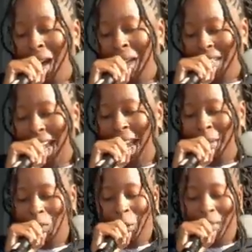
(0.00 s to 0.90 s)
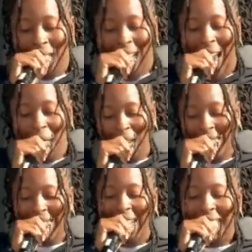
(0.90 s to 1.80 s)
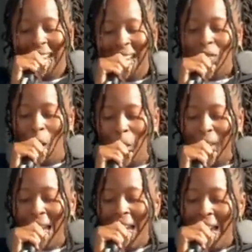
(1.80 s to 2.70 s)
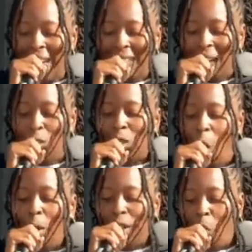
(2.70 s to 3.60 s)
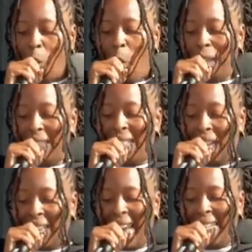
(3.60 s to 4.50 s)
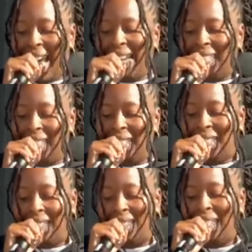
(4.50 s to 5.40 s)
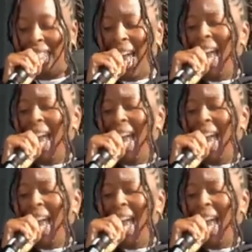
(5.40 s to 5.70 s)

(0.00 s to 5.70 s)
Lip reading: Amos Wilson's language. He says Negroes until token awards in the late 1960s